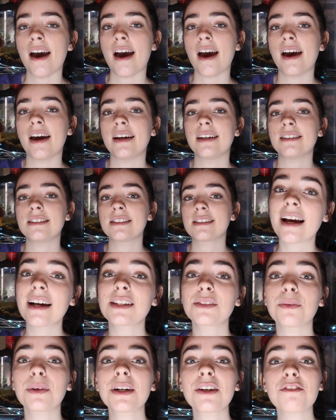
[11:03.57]
And
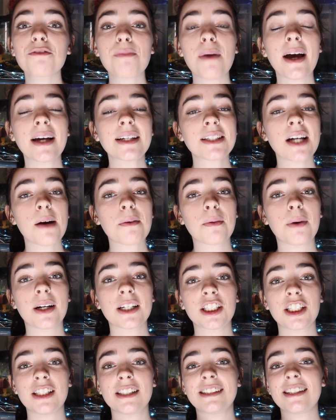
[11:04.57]
because one of my top
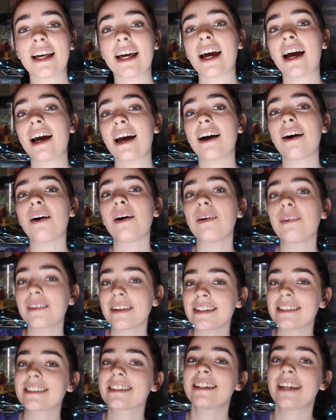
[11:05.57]
questions that I
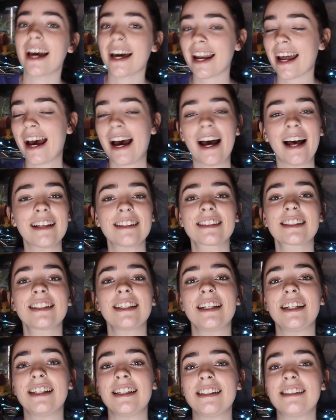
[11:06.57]
always get
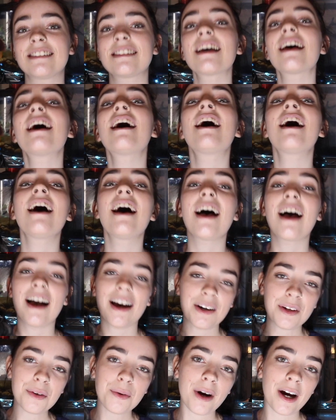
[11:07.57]
asked is,
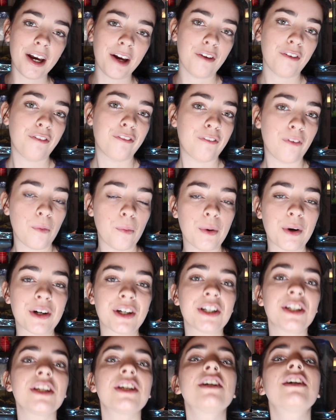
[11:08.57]
how do I
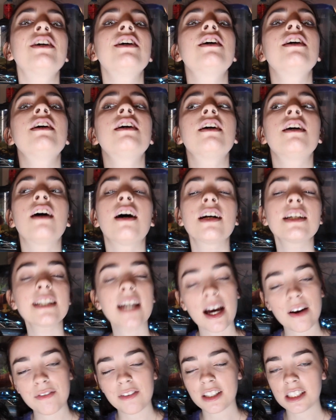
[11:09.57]
afford to
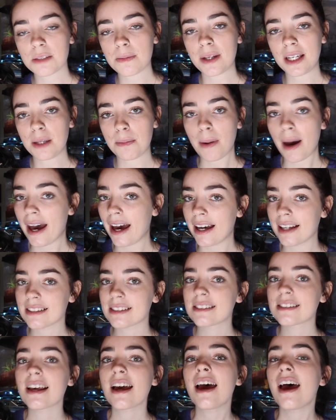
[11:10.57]
have this many
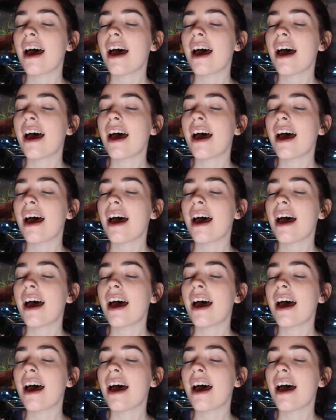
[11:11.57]
pets?